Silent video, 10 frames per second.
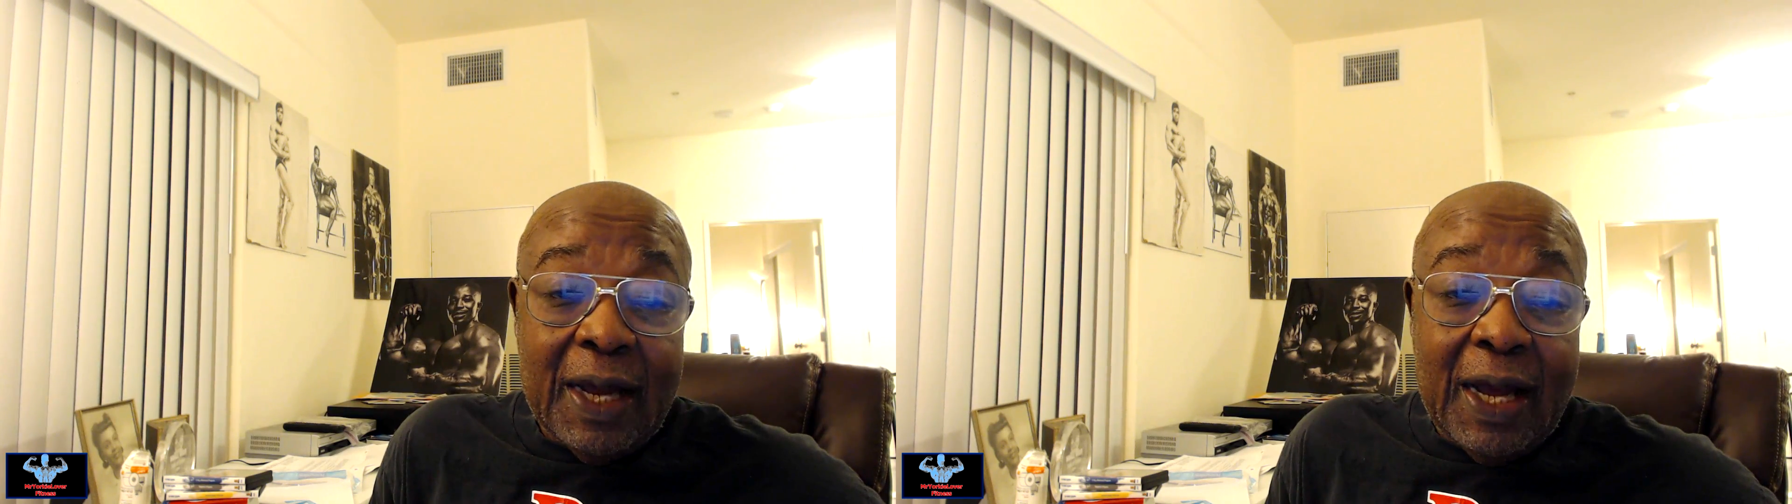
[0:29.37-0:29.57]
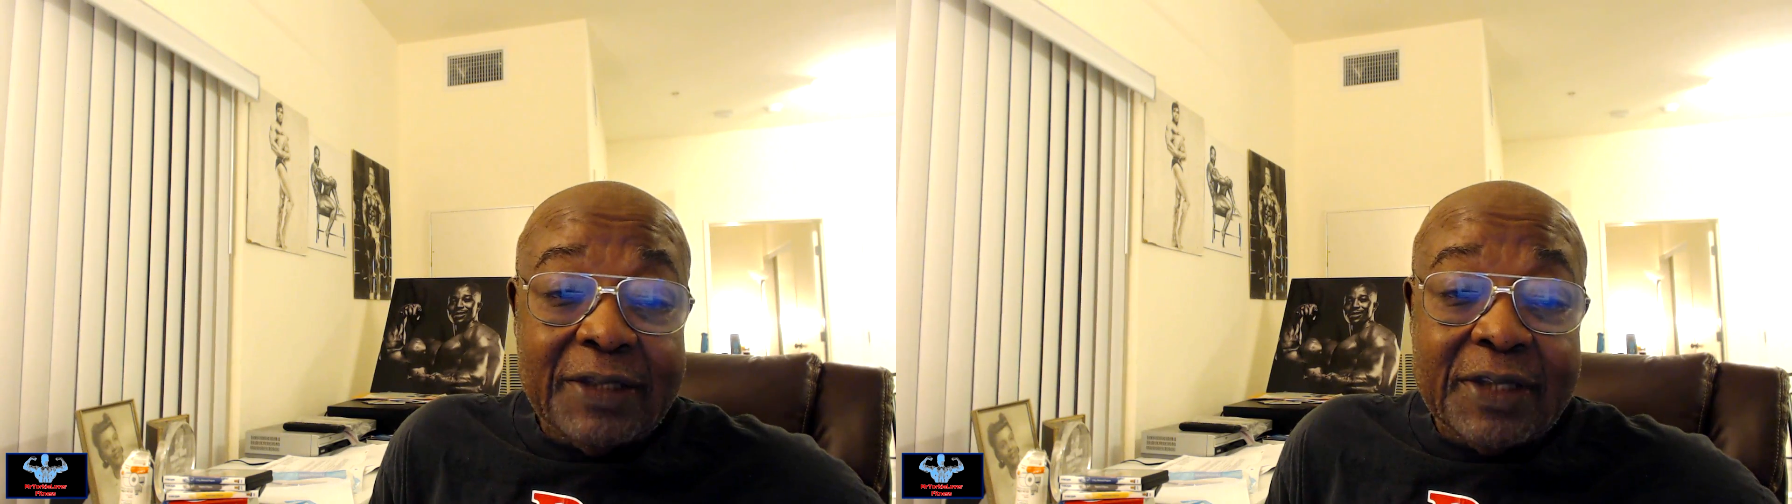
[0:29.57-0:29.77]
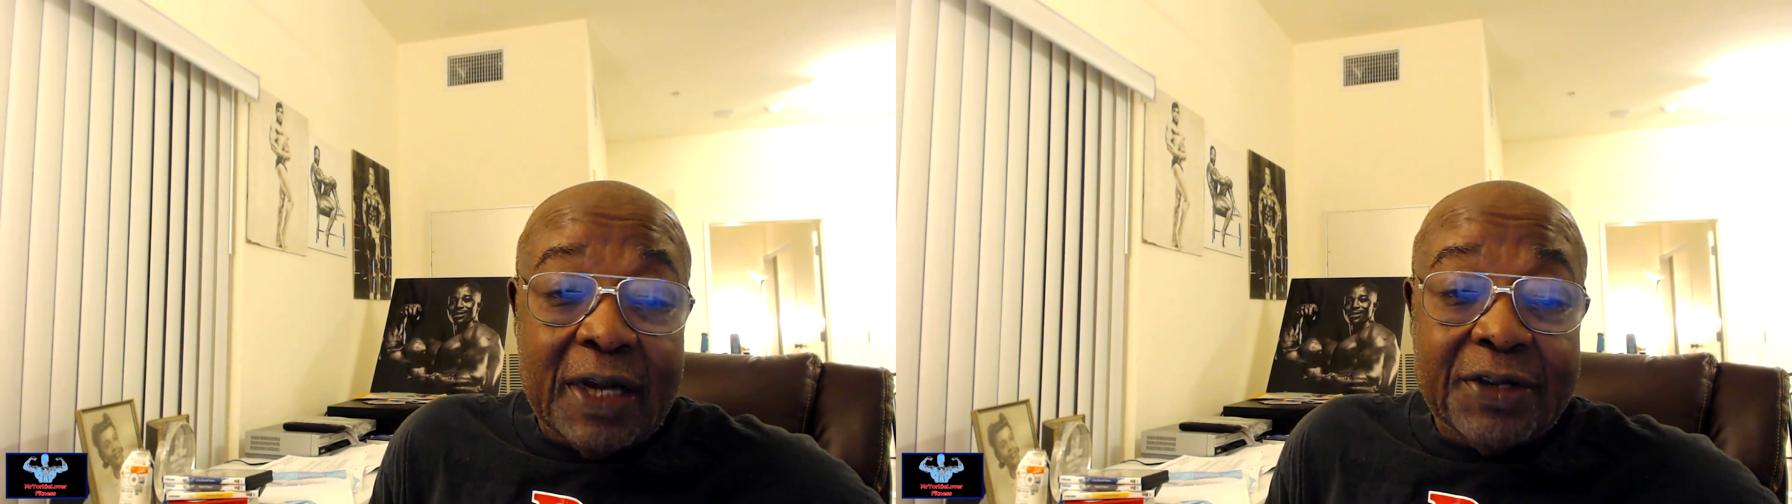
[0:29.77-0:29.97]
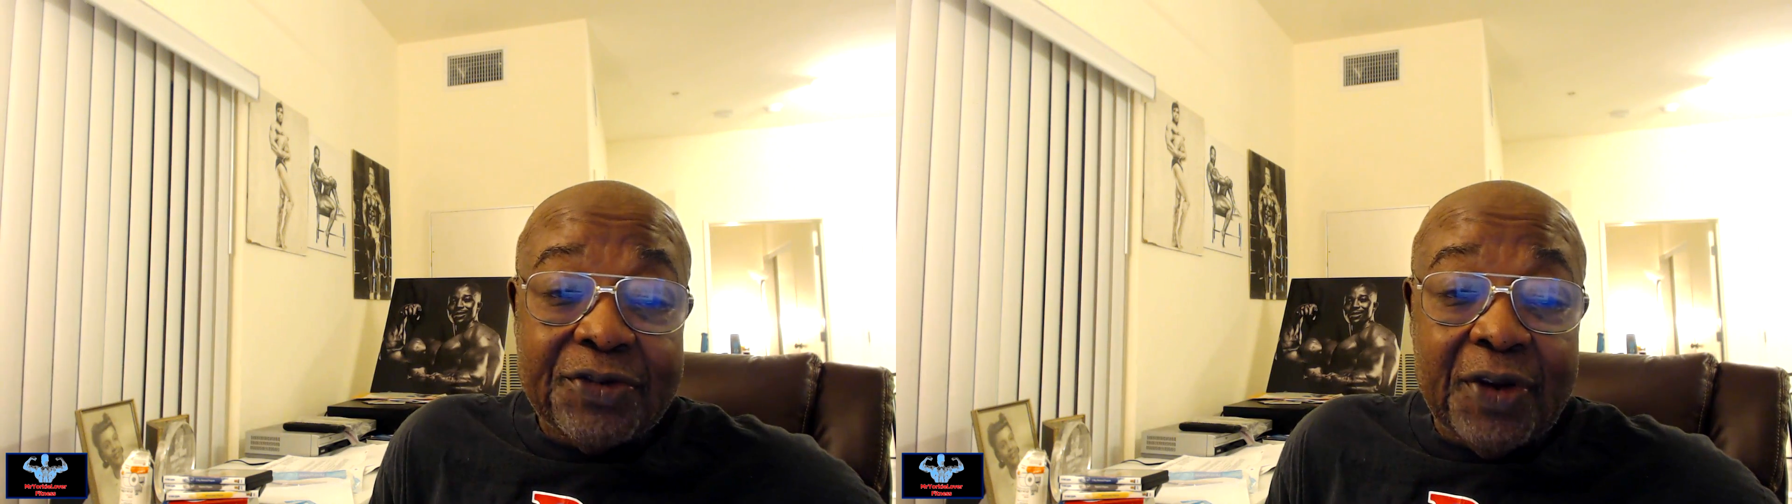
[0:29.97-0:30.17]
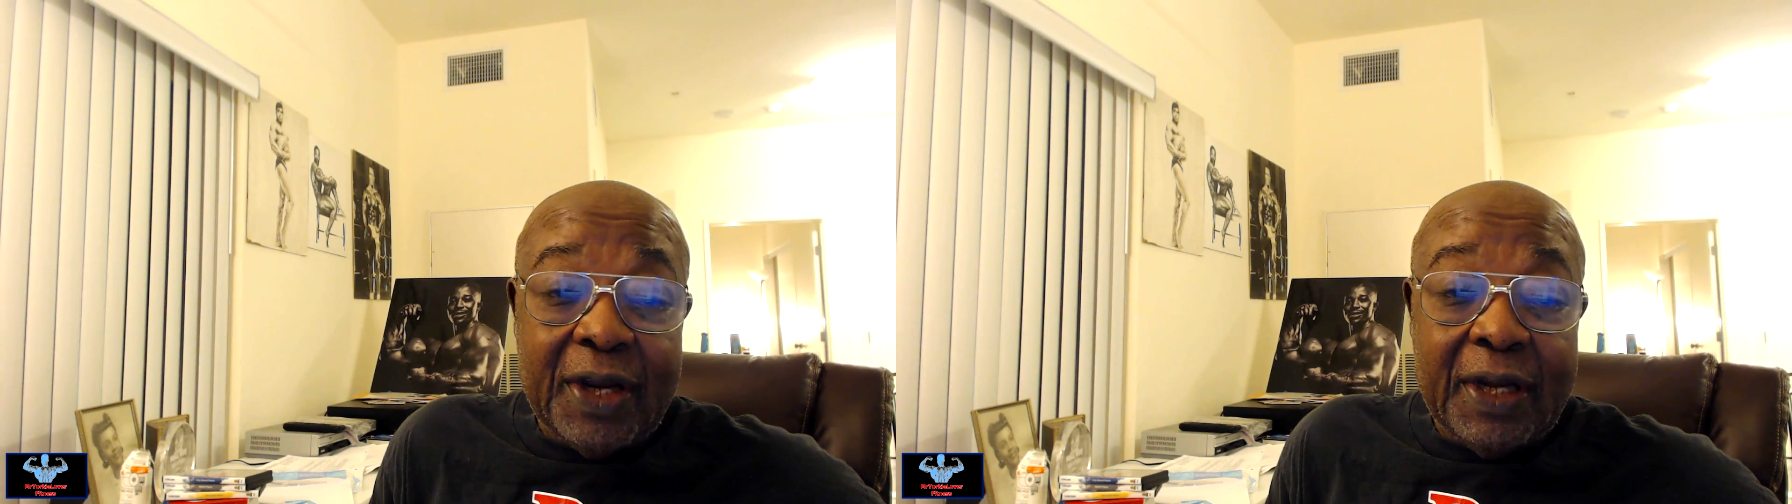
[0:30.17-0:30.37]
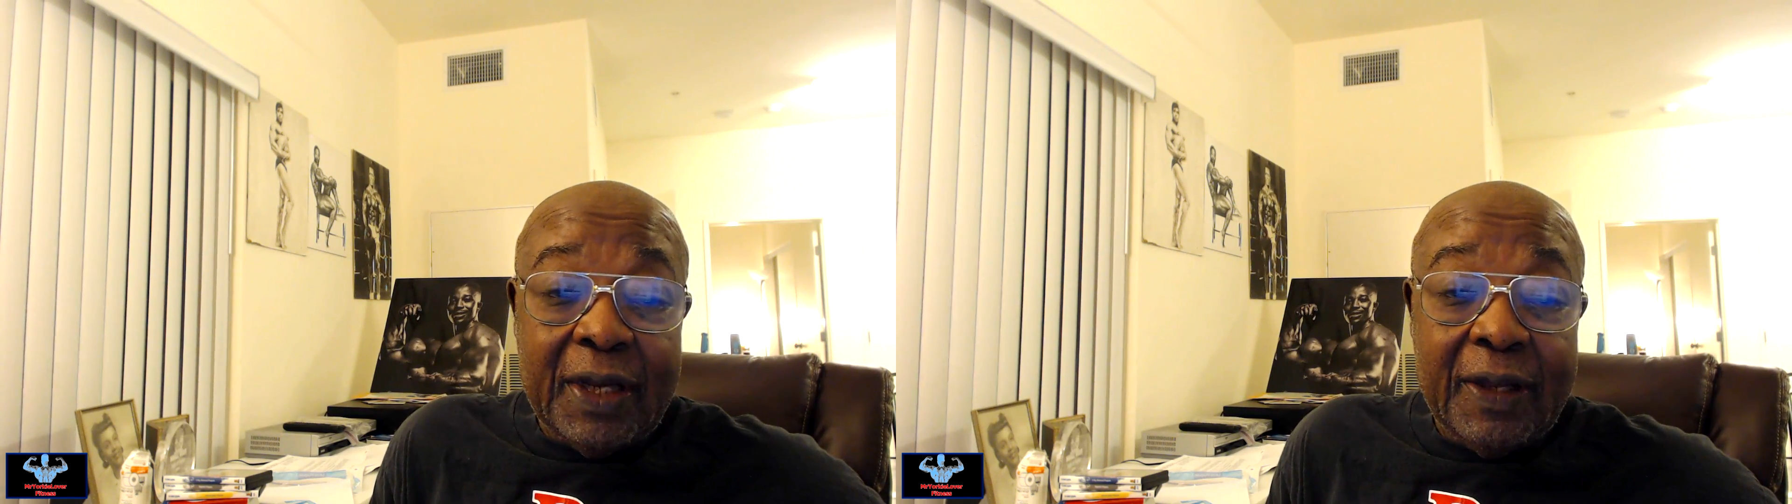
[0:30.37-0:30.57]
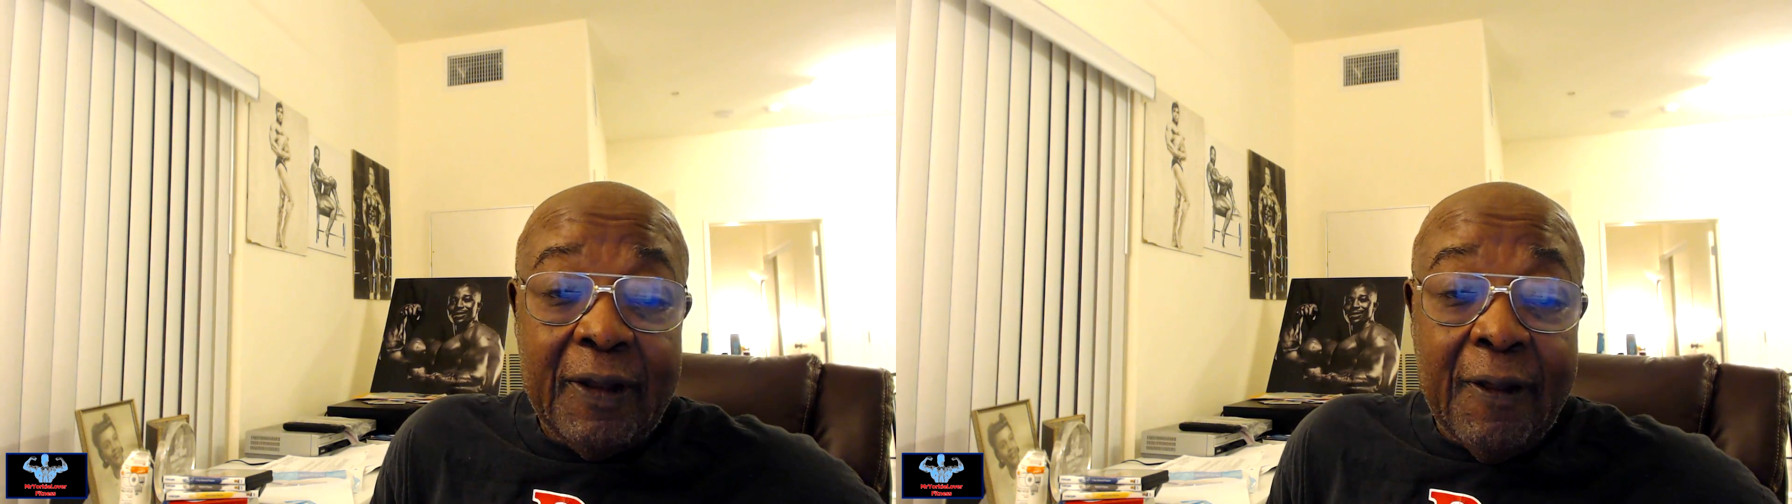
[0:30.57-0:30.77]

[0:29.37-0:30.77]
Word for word: I started training.